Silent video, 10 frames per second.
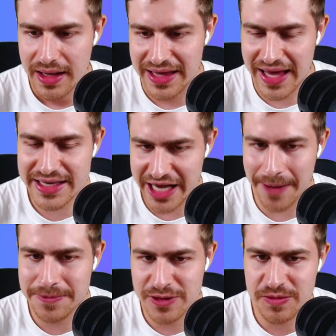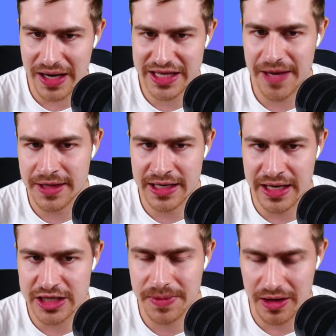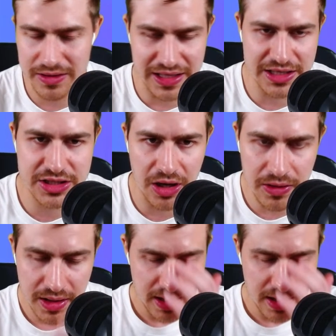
Yes, Ipswich might keep the clean sheet, but I don't think so.